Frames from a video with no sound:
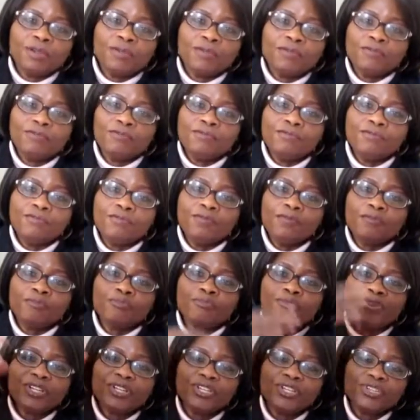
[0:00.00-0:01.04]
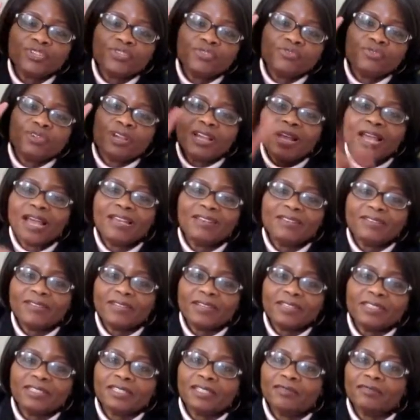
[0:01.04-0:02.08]
who preach to
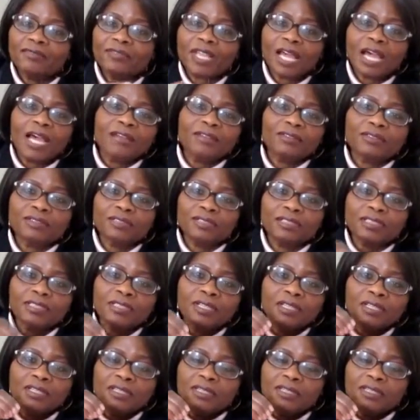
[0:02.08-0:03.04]
hundreds of thousands,